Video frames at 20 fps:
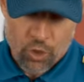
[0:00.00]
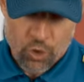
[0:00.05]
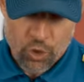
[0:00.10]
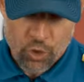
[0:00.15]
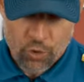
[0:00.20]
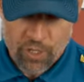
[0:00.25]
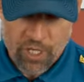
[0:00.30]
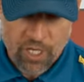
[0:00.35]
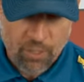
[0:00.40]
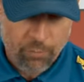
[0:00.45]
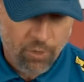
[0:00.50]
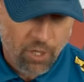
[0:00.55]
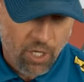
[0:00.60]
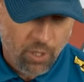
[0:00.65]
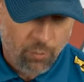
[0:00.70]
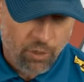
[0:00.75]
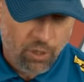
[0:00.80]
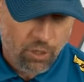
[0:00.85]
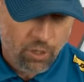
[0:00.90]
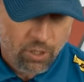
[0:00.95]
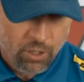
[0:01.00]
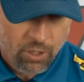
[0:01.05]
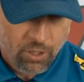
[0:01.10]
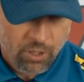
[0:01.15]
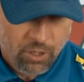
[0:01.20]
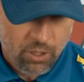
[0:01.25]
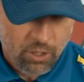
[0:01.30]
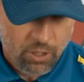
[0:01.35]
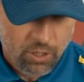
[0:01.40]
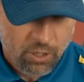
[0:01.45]
Your hip armor
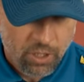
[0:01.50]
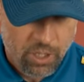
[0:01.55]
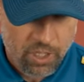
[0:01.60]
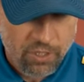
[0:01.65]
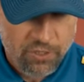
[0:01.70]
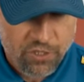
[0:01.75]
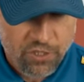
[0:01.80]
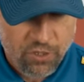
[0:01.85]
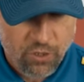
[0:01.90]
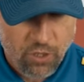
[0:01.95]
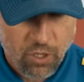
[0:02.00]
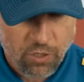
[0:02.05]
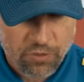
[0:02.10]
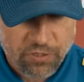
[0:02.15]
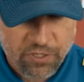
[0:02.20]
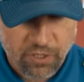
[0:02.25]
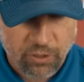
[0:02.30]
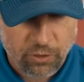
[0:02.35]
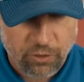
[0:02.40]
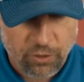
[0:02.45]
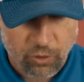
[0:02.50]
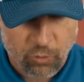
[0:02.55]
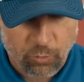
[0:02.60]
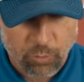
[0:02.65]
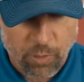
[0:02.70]
installs in a little